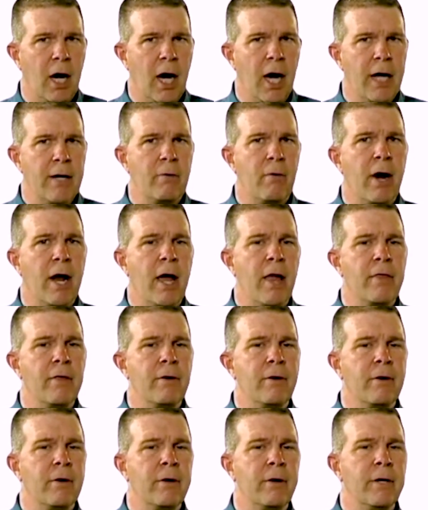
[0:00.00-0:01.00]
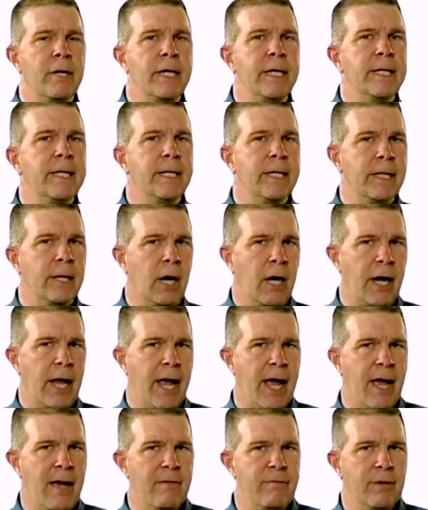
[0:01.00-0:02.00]
I'd rather need it and not
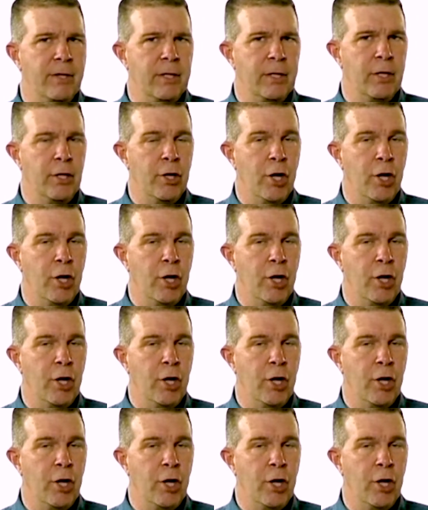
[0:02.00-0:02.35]
have it,